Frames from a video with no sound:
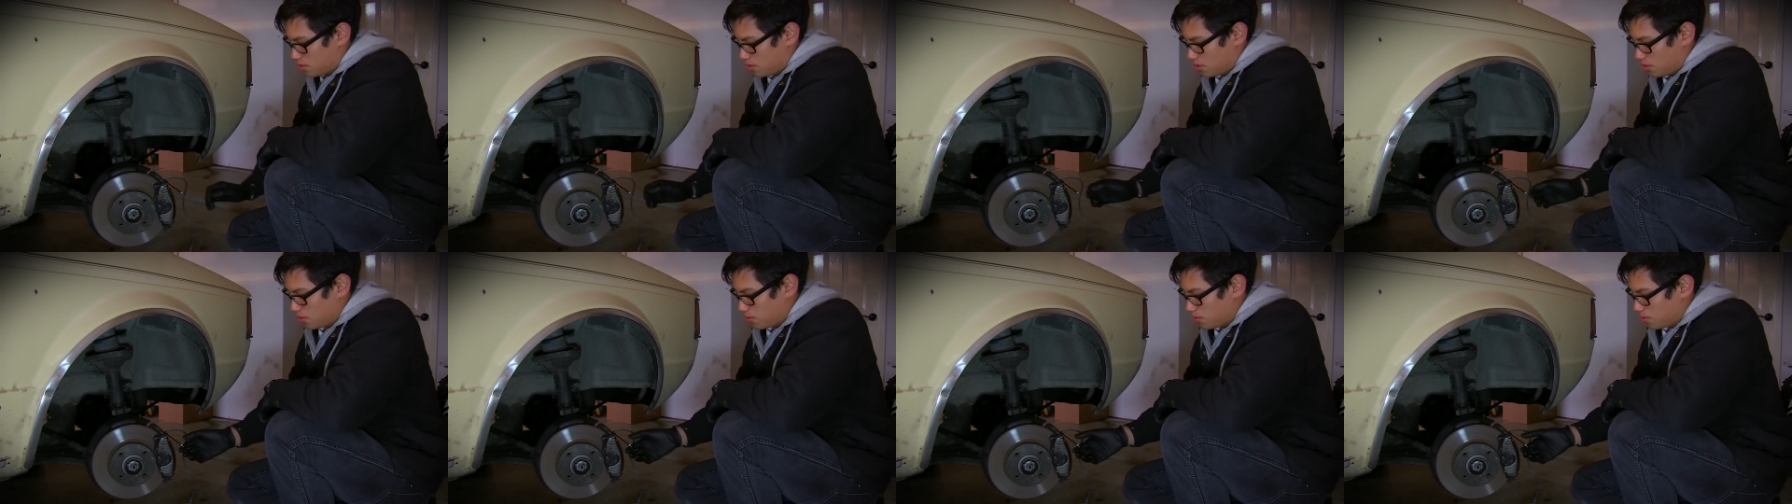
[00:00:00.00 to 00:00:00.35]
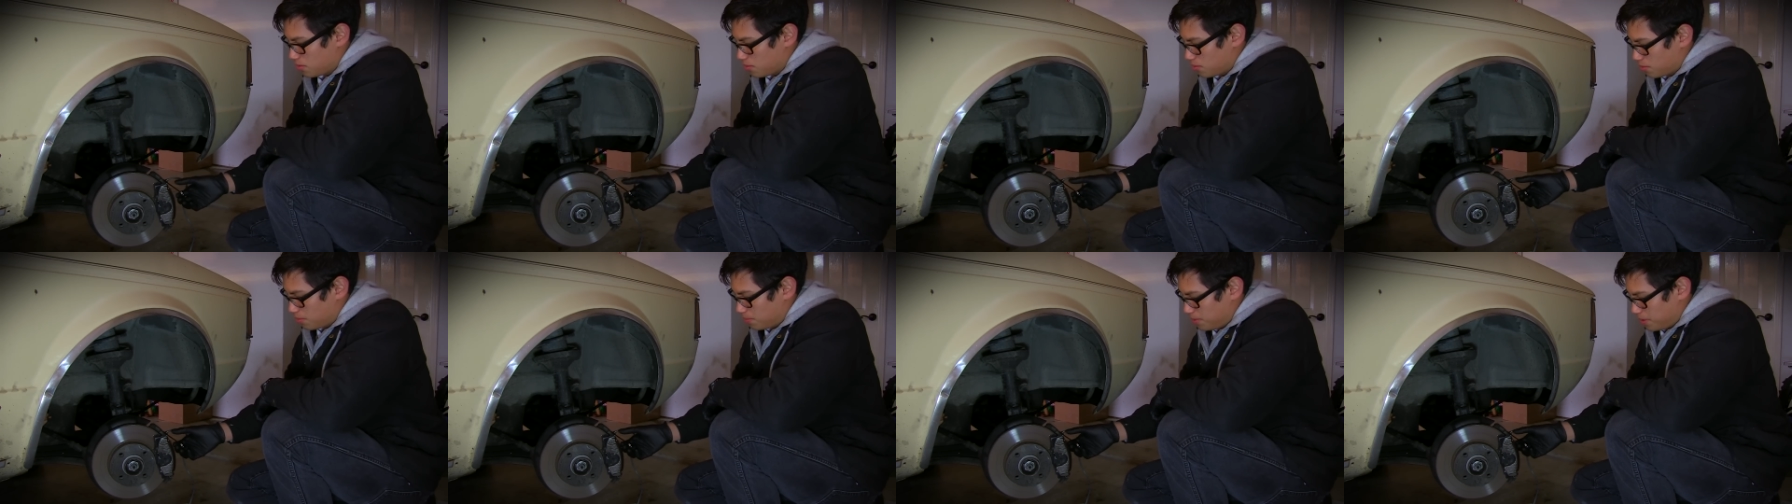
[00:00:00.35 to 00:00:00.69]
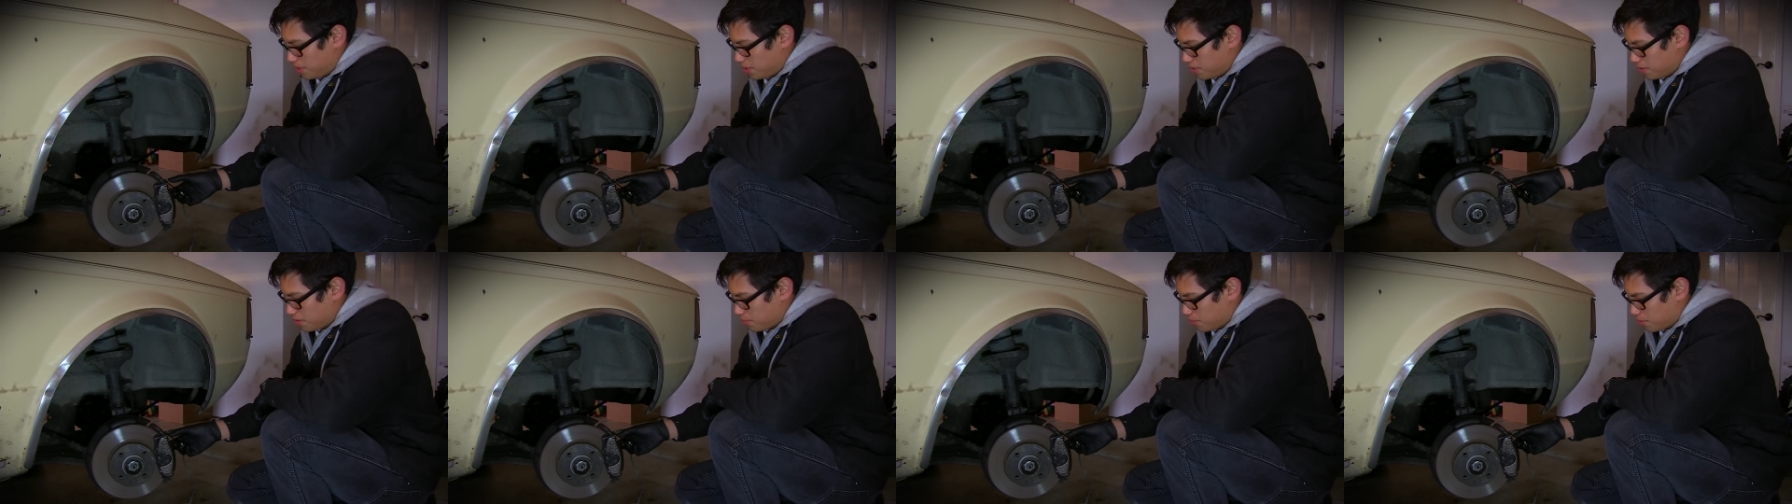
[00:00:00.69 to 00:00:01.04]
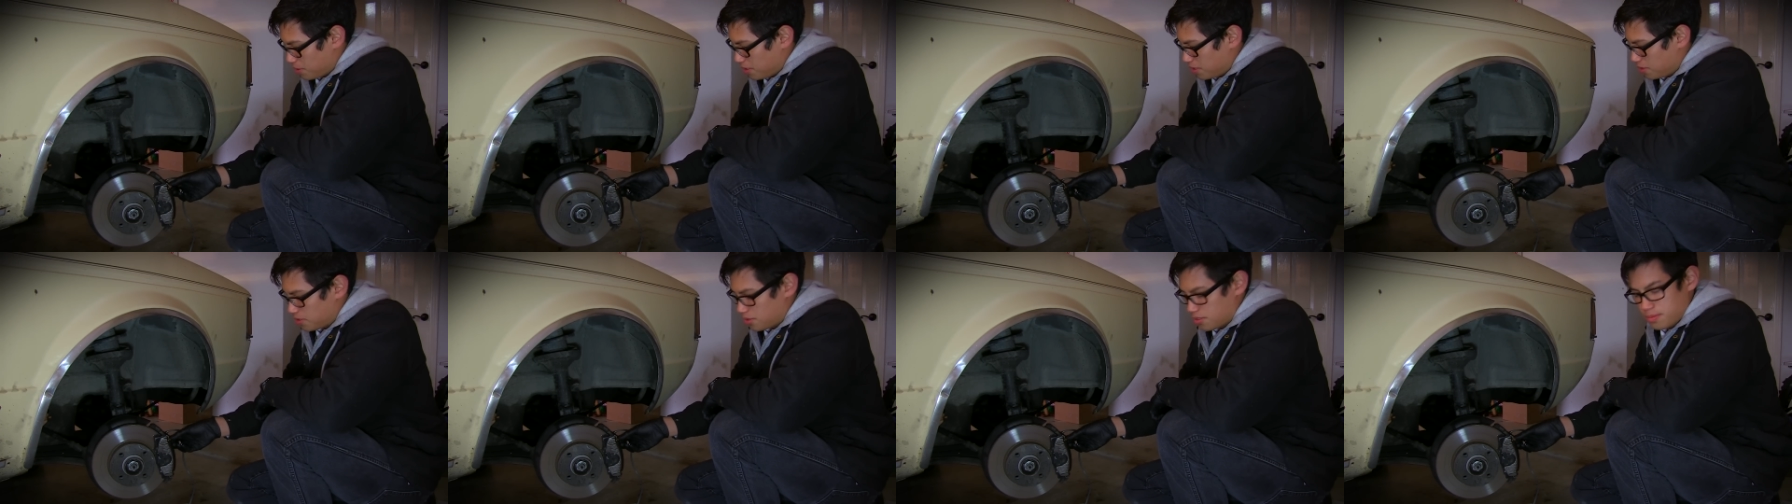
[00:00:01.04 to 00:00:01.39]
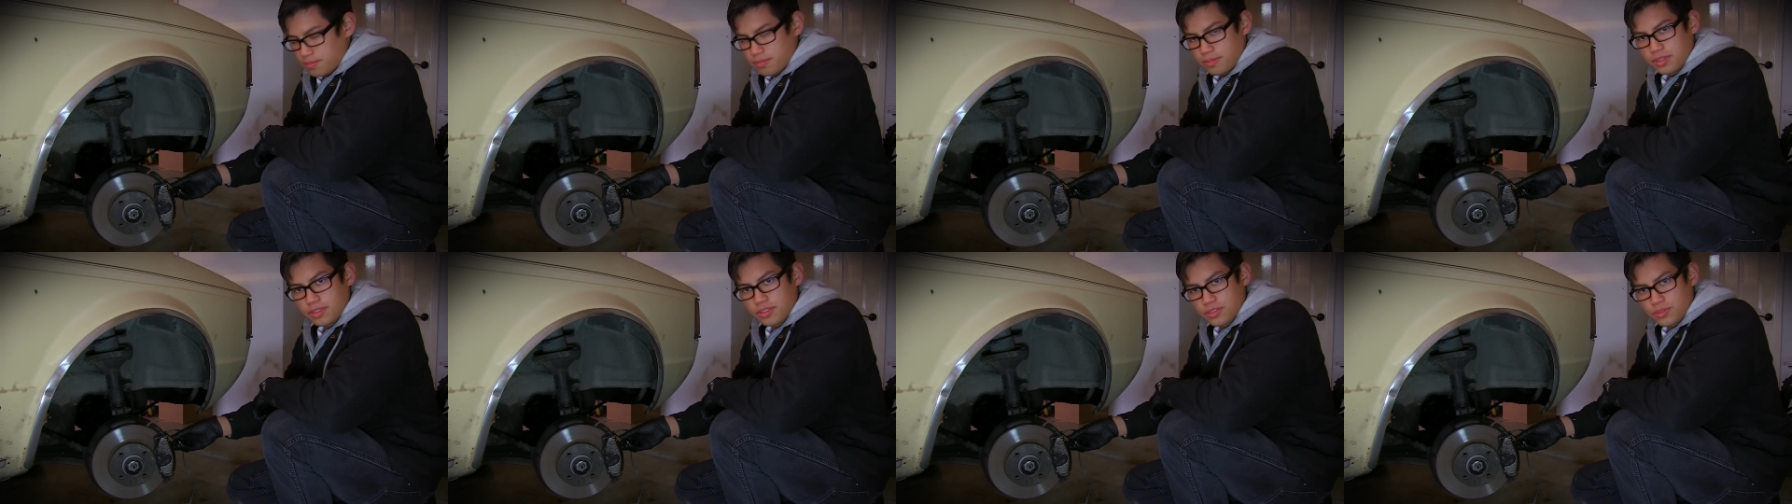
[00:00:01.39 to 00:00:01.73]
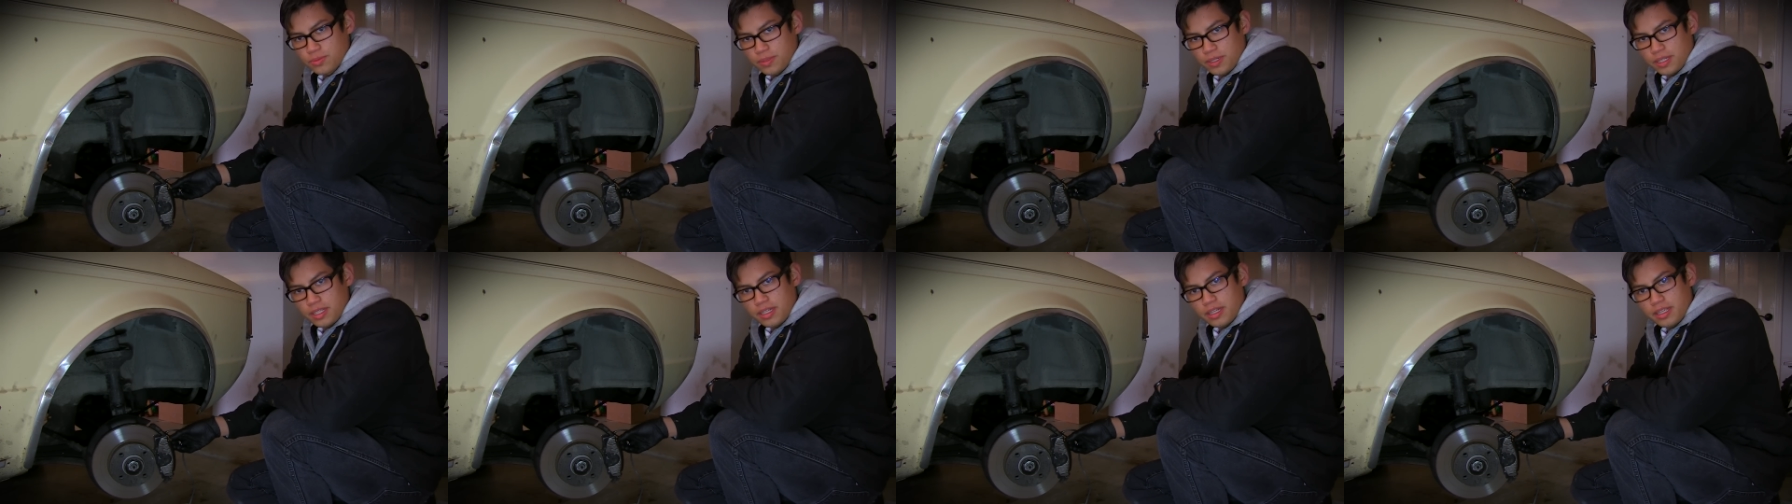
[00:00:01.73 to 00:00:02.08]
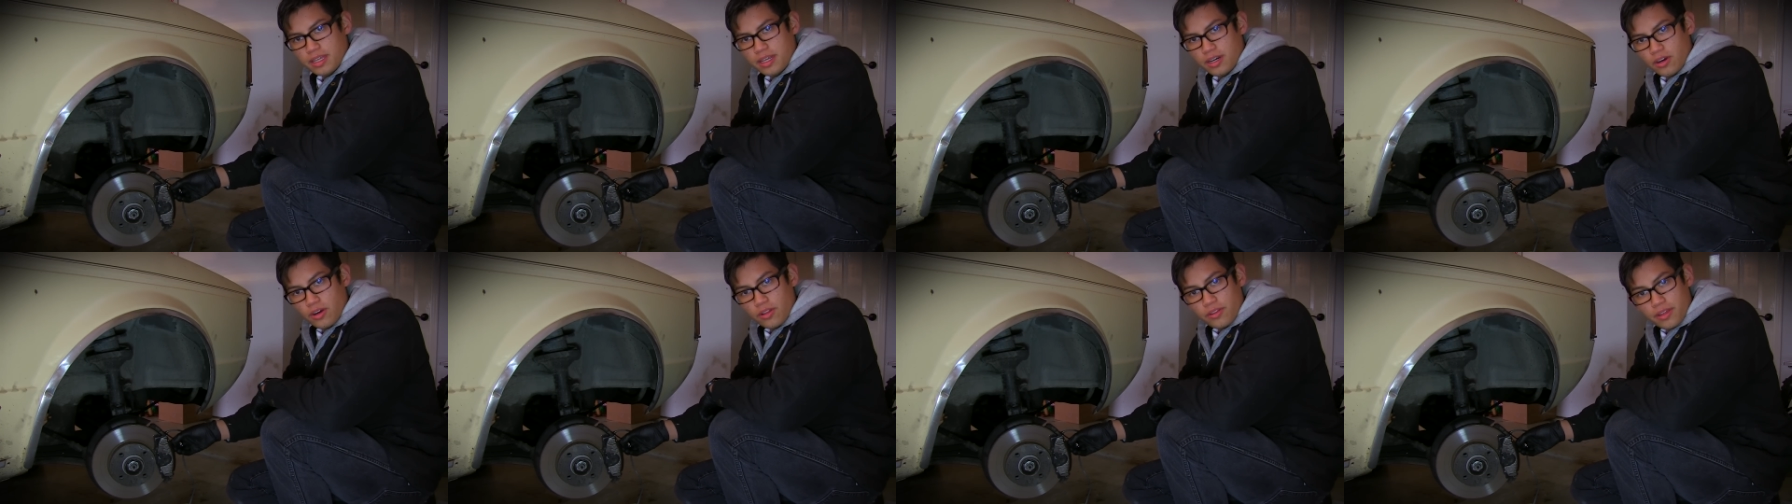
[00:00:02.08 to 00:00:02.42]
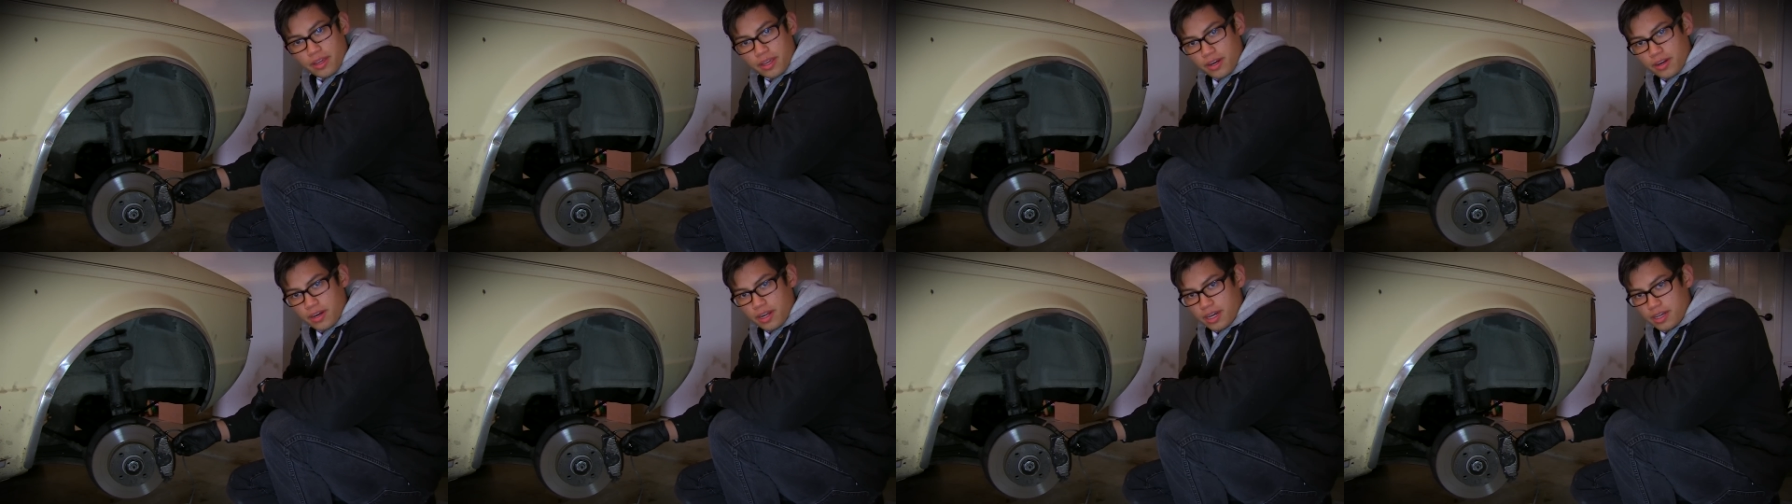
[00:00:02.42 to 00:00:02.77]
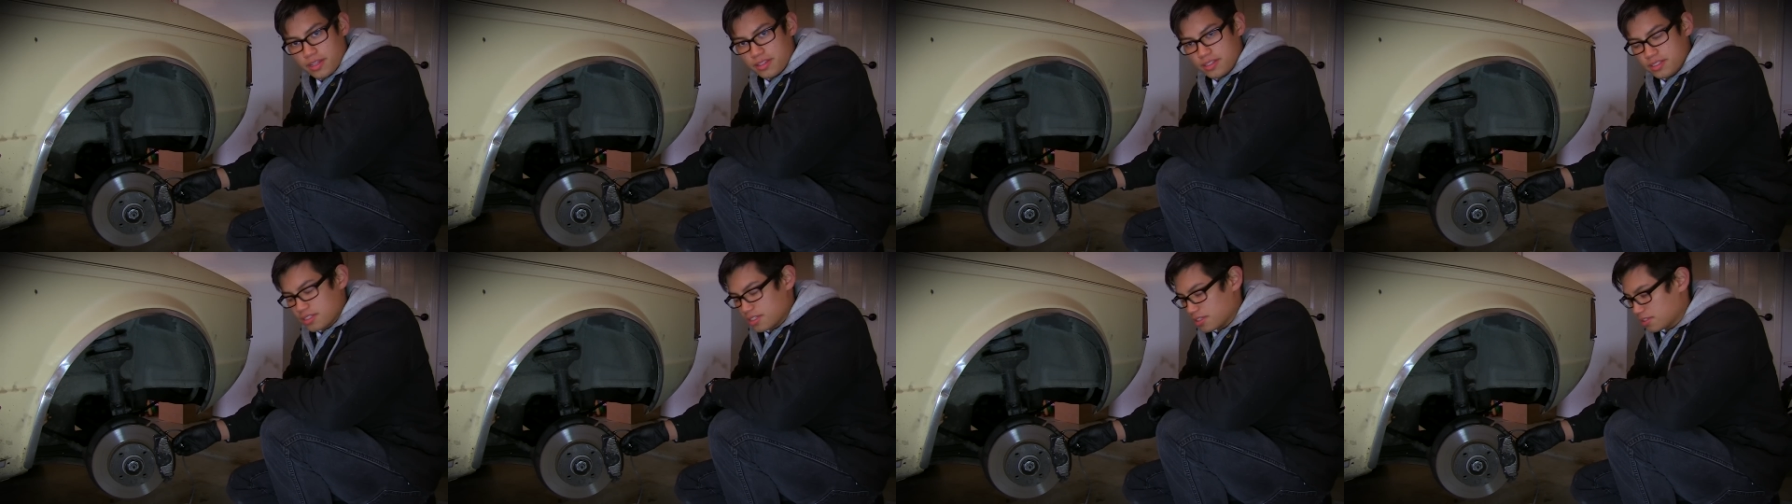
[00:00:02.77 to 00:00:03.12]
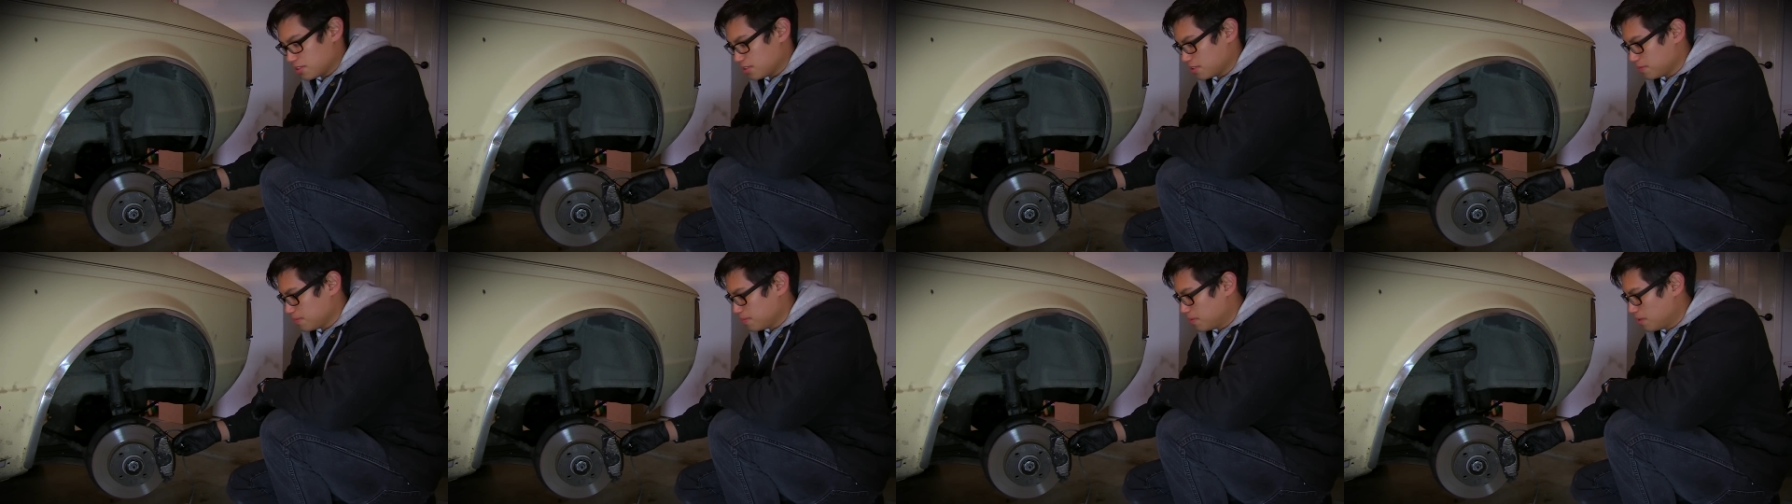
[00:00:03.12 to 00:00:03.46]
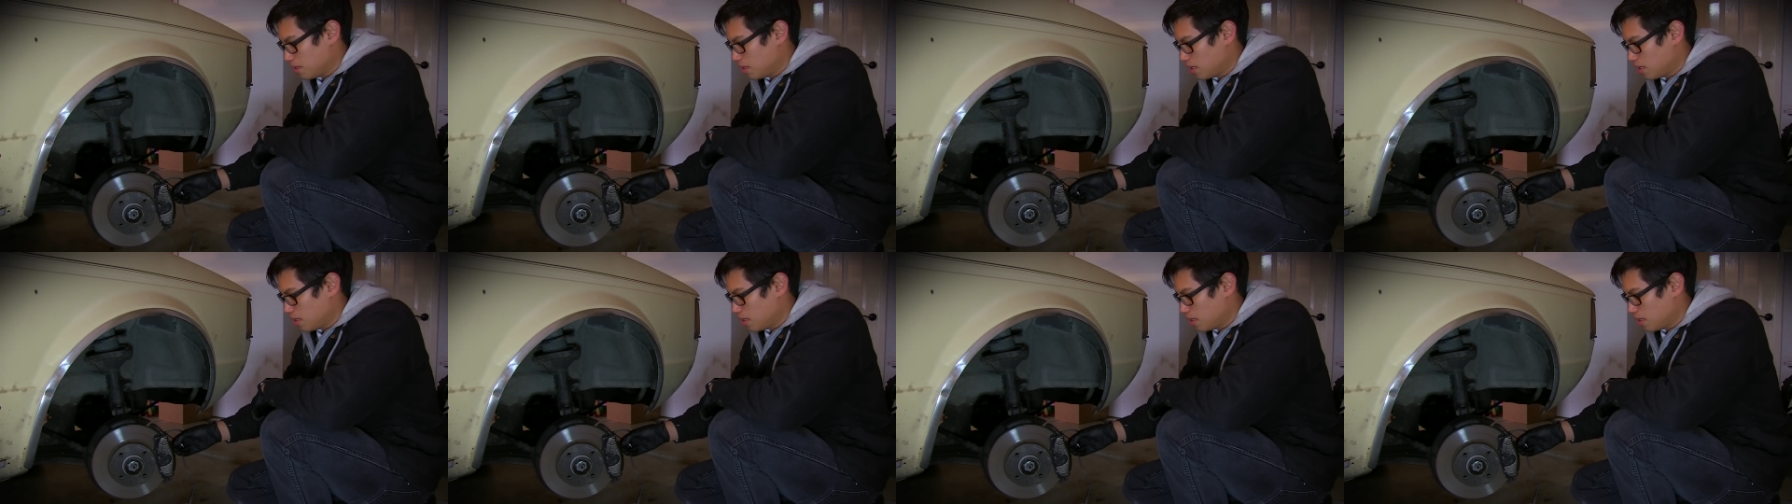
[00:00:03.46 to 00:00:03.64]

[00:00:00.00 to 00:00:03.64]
So we're bleeding the brakes because we need to get all the air out of the system.